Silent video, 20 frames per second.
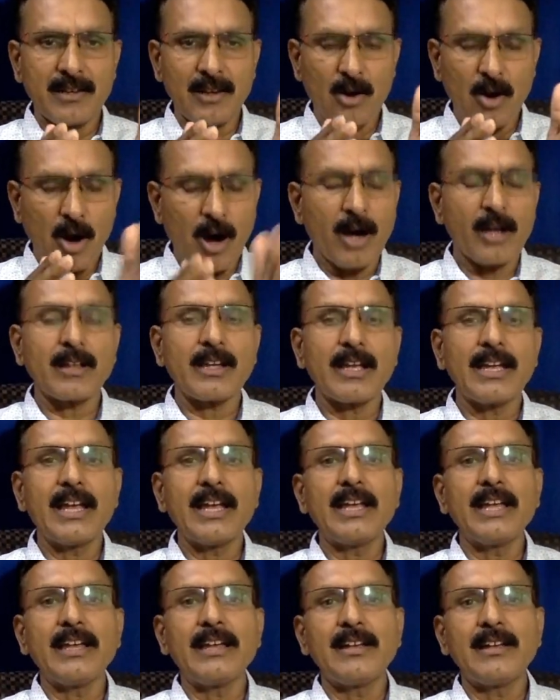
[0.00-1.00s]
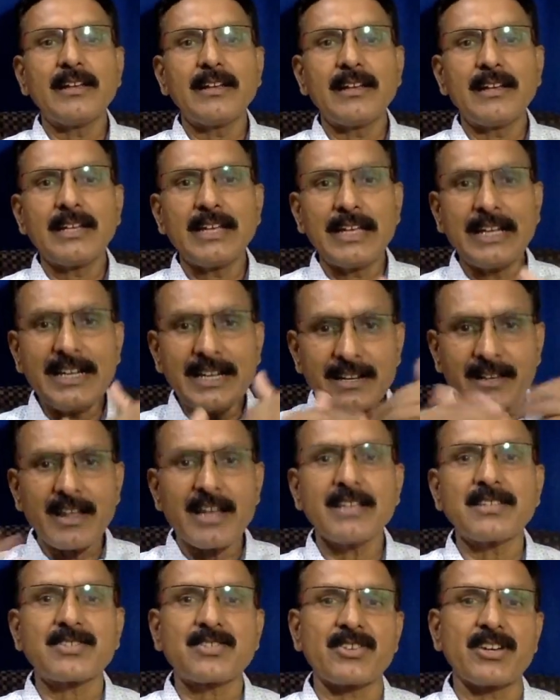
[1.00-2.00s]
or
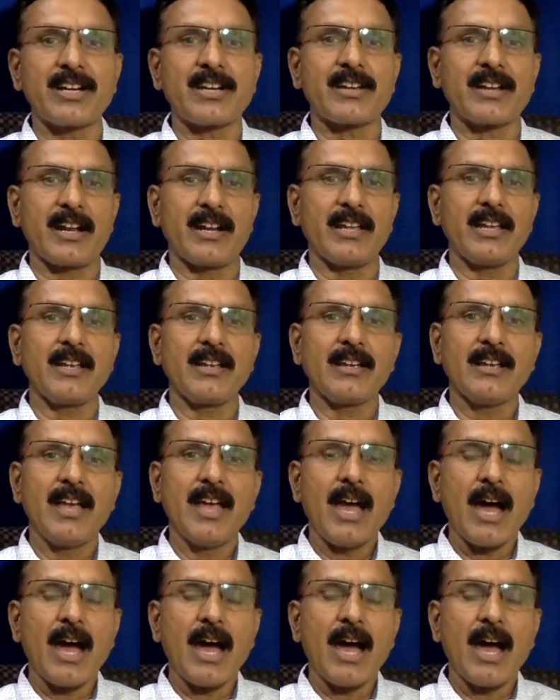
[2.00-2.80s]
intra-state trading